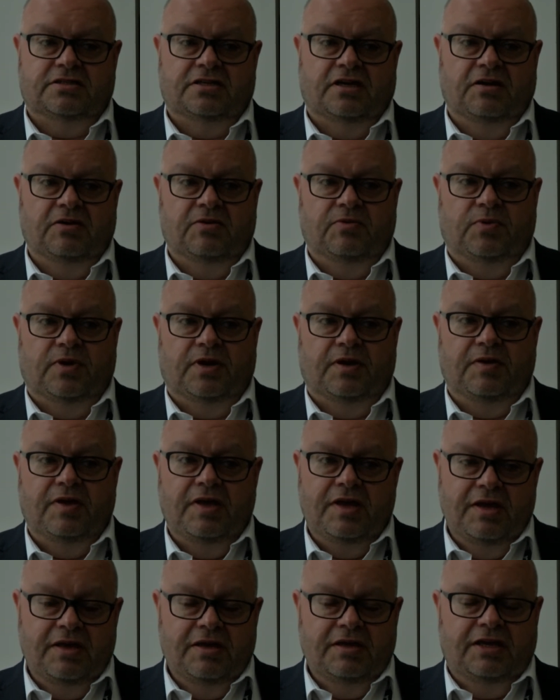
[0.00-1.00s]
So,
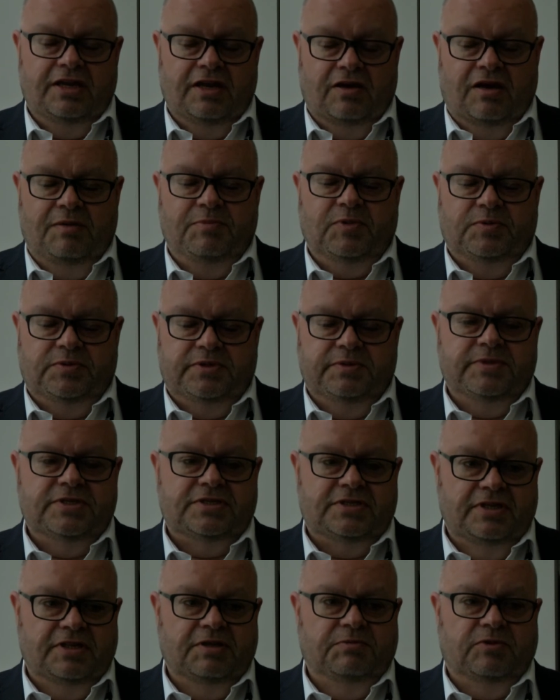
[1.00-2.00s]
uh, you know, I'm
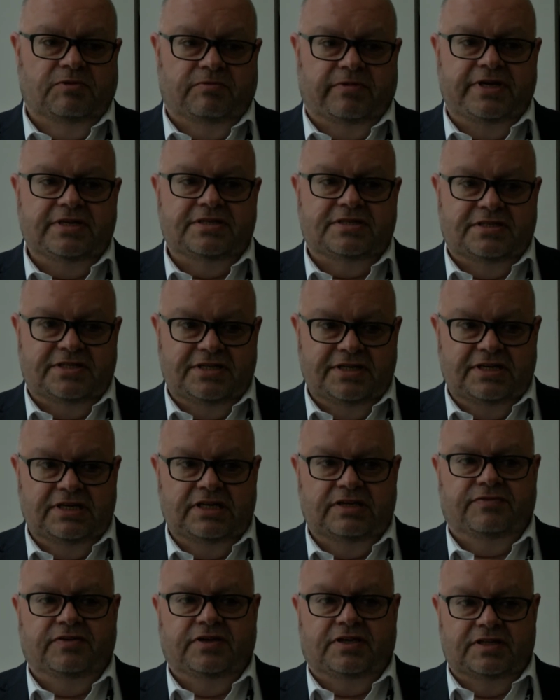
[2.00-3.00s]
optimistic that we'll raise a
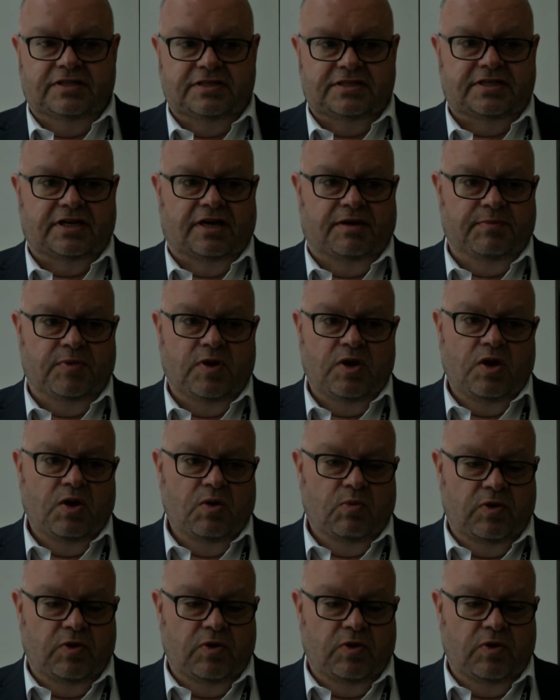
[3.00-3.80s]
significant sum